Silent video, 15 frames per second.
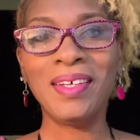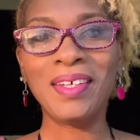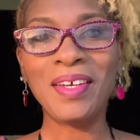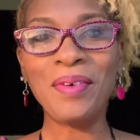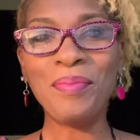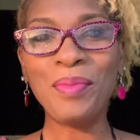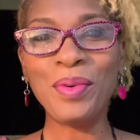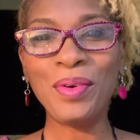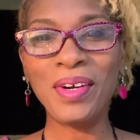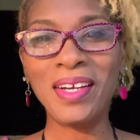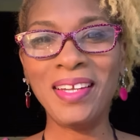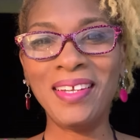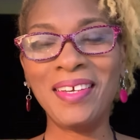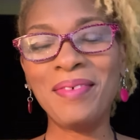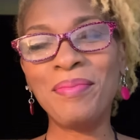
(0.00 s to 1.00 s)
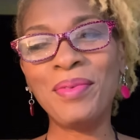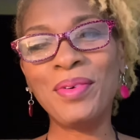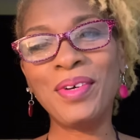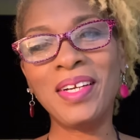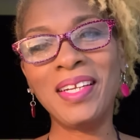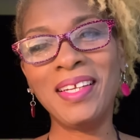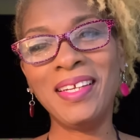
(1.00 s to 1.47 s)
Good morning, good
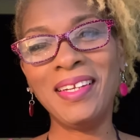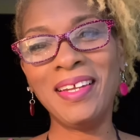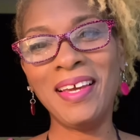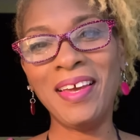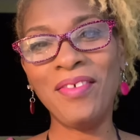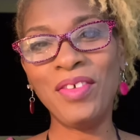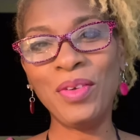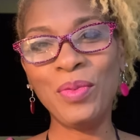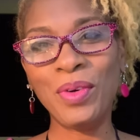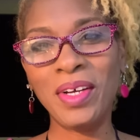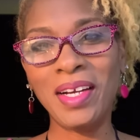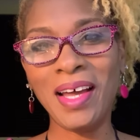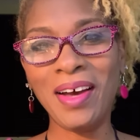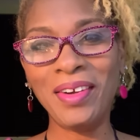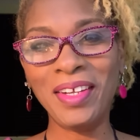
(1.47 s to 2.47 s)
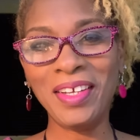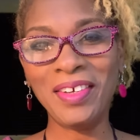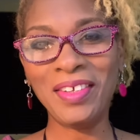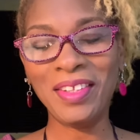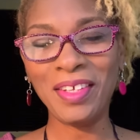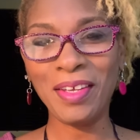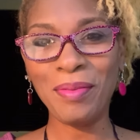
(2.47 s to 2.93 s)
morning, everyone out here
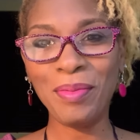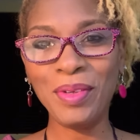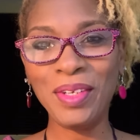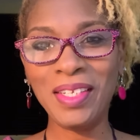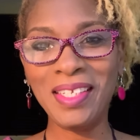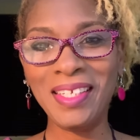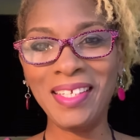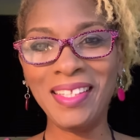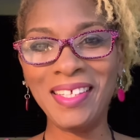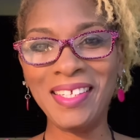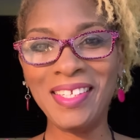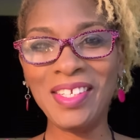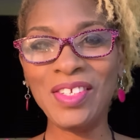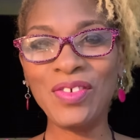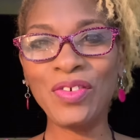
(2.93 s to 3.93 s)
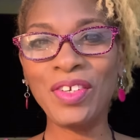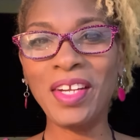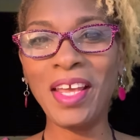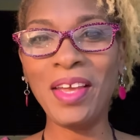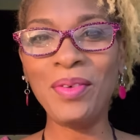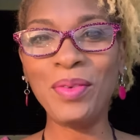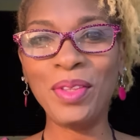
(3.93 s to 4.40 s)
in the community. This is
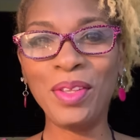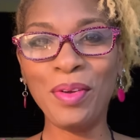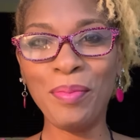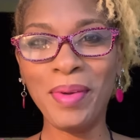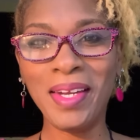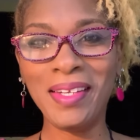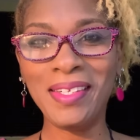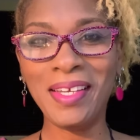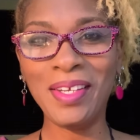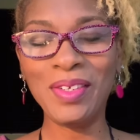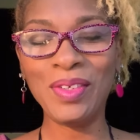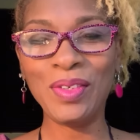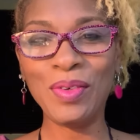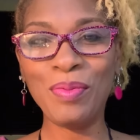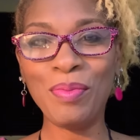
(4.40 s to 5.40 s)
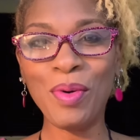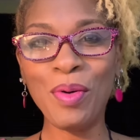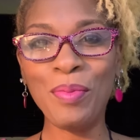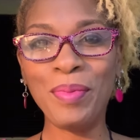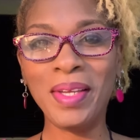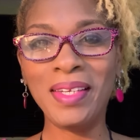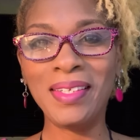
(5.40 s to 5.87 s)
Renee with your meditational
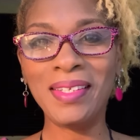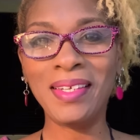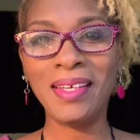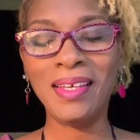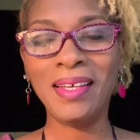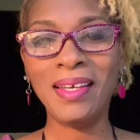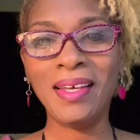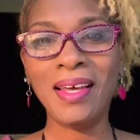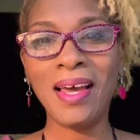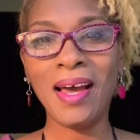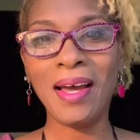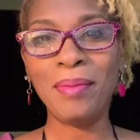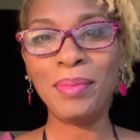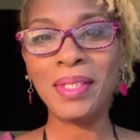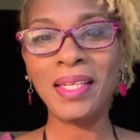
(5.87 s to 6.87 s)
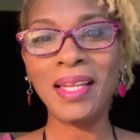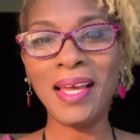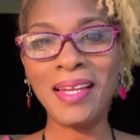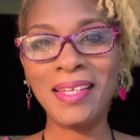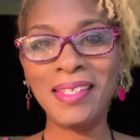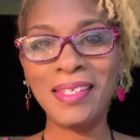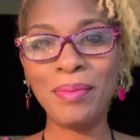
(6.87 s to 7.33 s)
moment. I'm
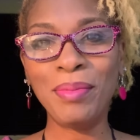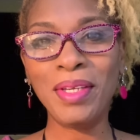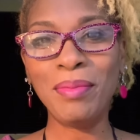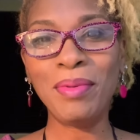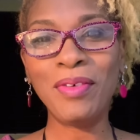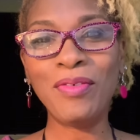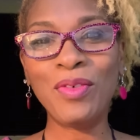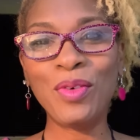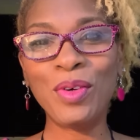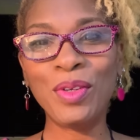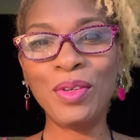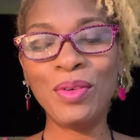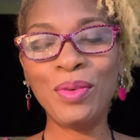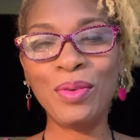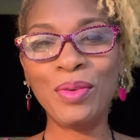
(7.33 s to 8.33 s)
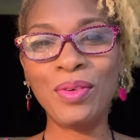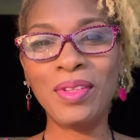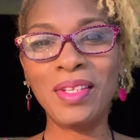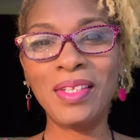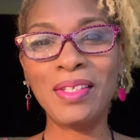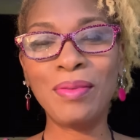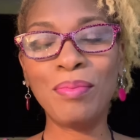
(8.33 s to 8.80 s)
delighted to be before you on
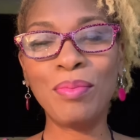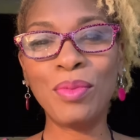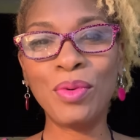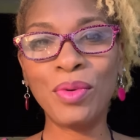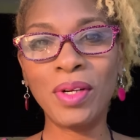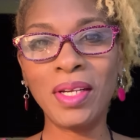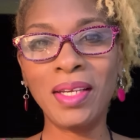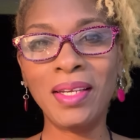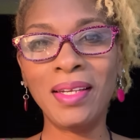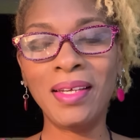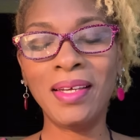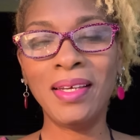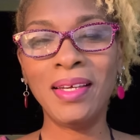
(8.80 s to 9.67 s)
this morning,